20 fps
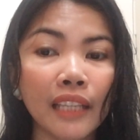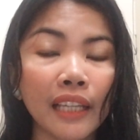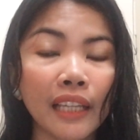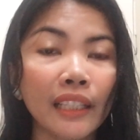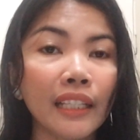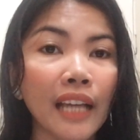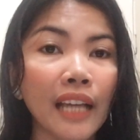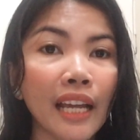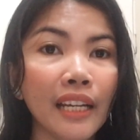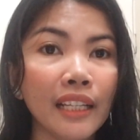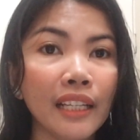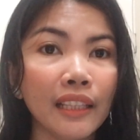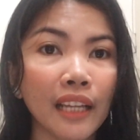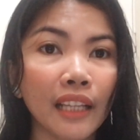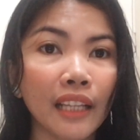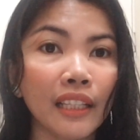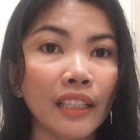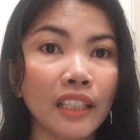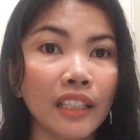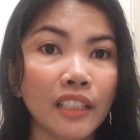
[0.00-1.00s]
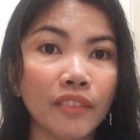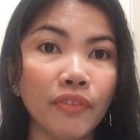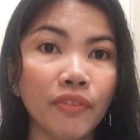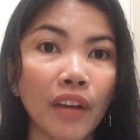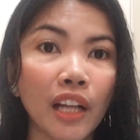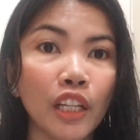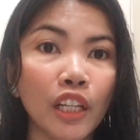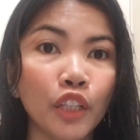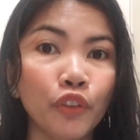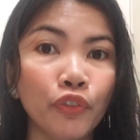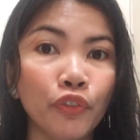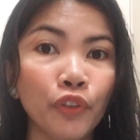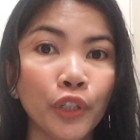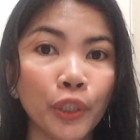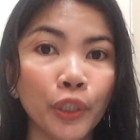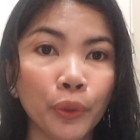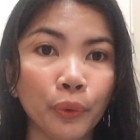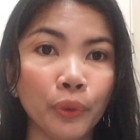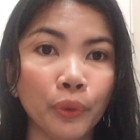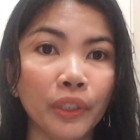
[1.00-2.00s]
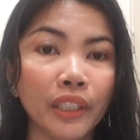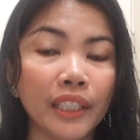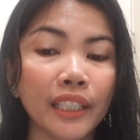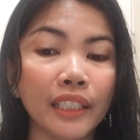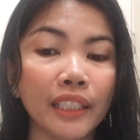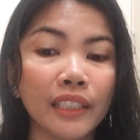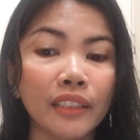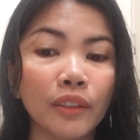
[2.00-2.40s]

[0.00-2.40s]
Canada that is valid for 2 years.